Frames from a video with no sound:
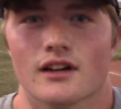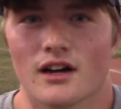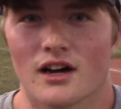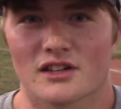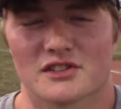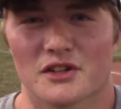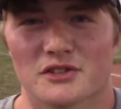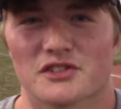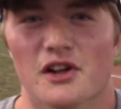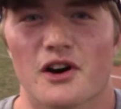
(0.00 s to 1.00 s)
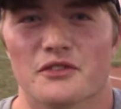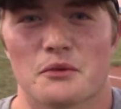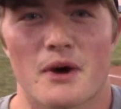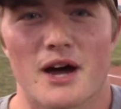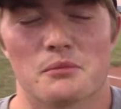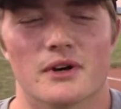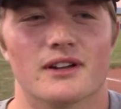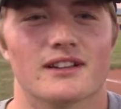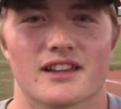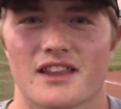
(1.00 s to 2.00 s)
I was a little slow off the bat, but
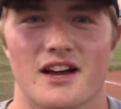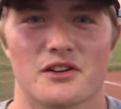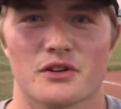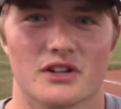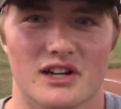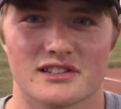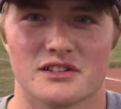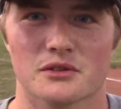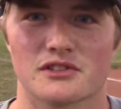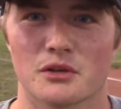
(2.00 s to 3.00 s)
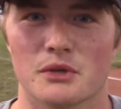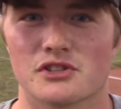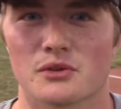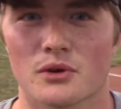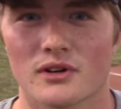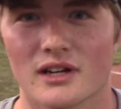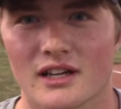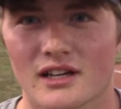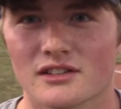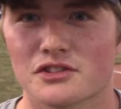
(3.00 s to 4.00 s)
I realized it was going to be short
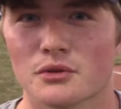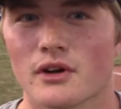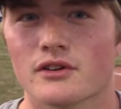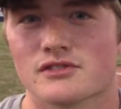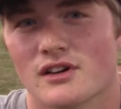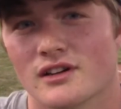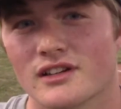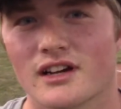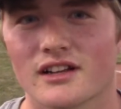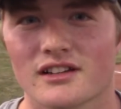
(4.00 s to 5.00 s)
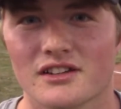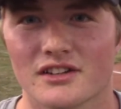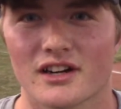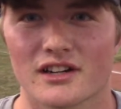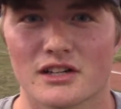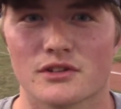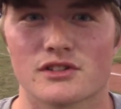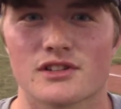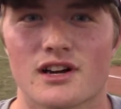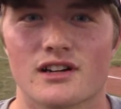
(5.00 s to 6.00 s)
and two runners on. You gotta give it your
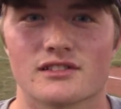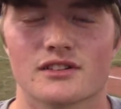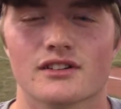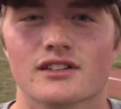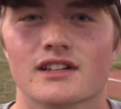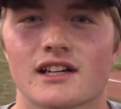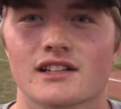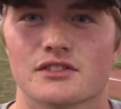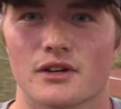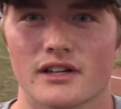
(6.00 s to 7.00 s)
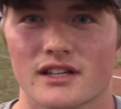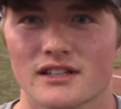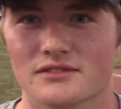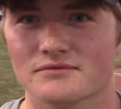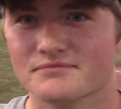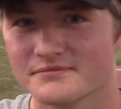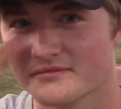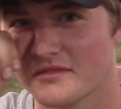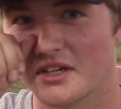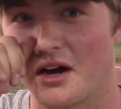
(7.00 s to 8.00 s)
shot. So that's what I did
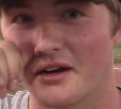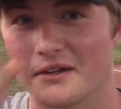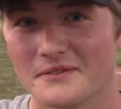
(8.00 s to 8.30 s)
and caught it.